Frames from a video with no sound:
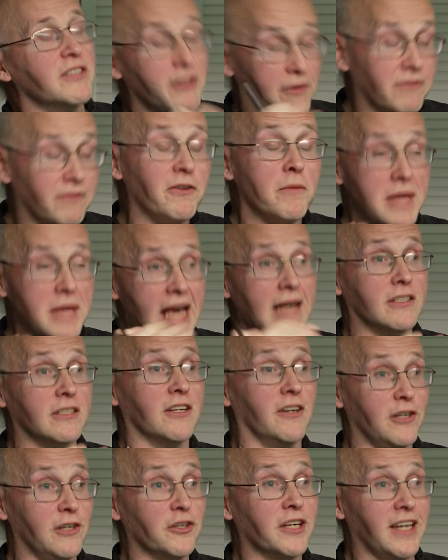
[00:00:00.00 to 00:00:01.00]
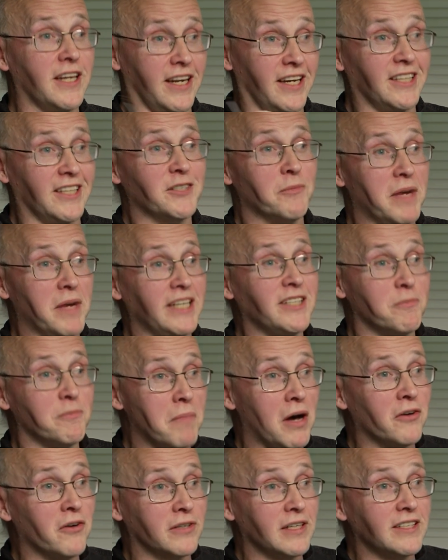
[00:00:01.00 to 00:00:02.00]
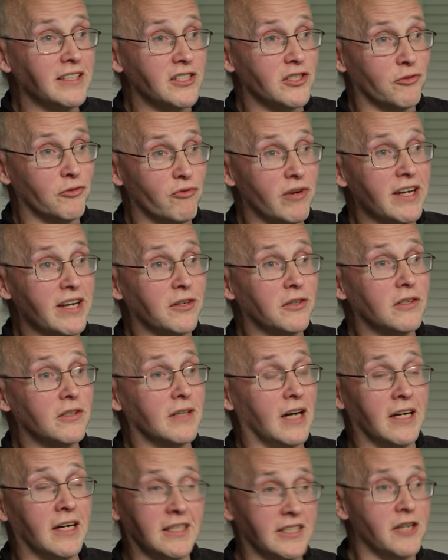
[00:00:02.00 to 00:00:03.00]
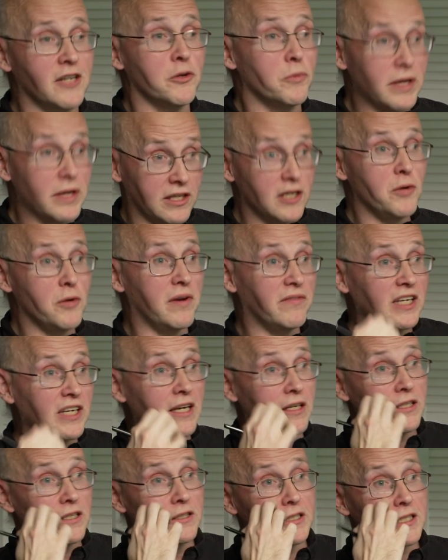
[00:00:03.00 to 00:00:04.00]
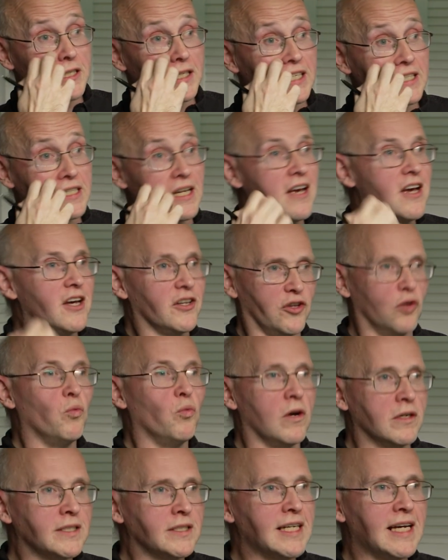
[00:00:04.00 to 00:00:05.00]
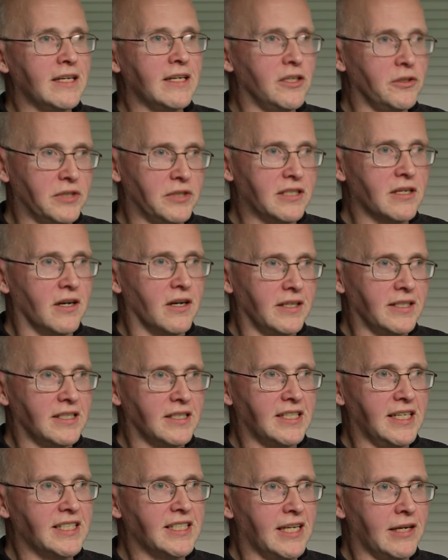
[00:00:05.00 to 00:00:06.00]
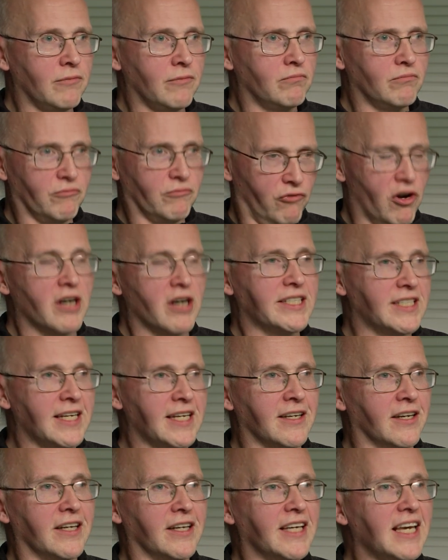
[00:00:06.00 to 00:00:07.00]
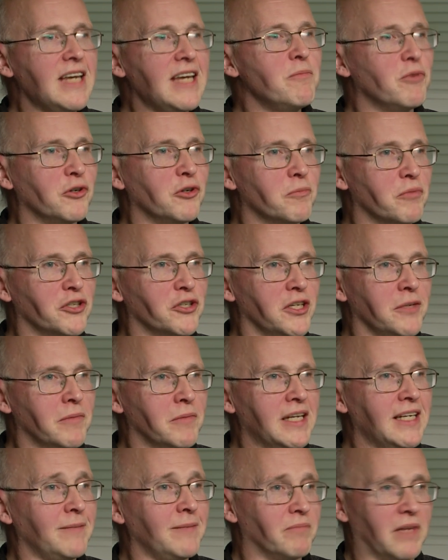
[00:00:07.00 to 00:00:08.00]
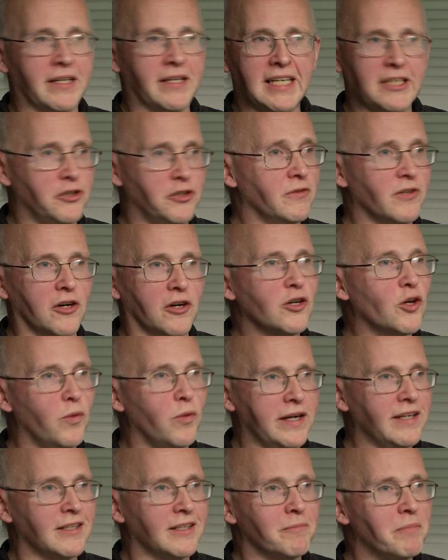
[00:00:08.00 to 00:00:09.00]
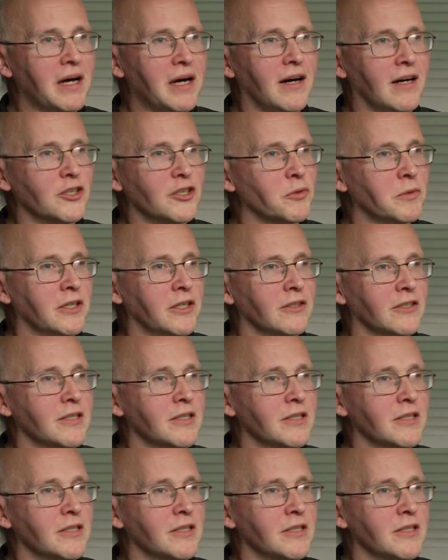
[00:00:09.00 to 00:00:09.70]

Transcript: from the outside looking in, it's mildly surreal, and I don't know whether you ever get used to this. But one day you started writing at a keyboard, presumably, unless you've got a quill and parchment or